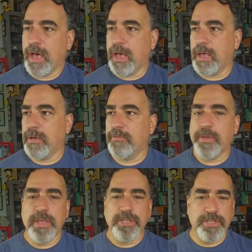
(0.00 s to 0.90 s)
of
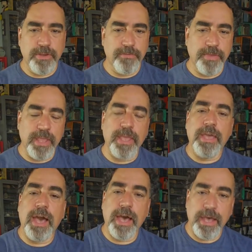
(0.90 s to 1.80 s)
serving
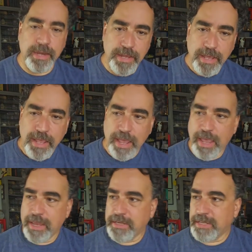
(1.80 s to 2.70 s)
God
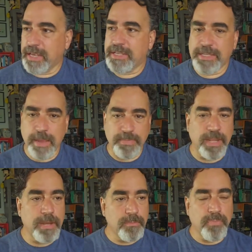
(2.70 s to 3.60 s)
and
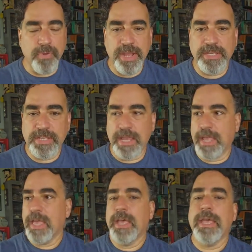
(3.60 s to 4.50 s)
accepting and
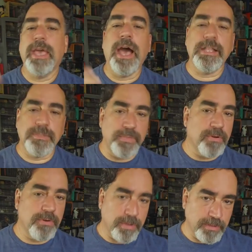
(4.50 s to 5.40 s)
embracing God's
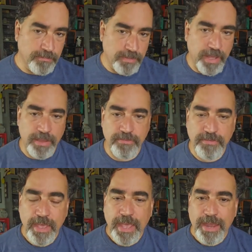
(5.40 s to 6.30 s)
miracle of
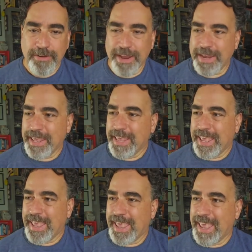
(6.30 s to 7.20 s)
life, right?
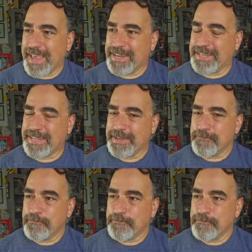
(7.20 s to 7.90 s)
And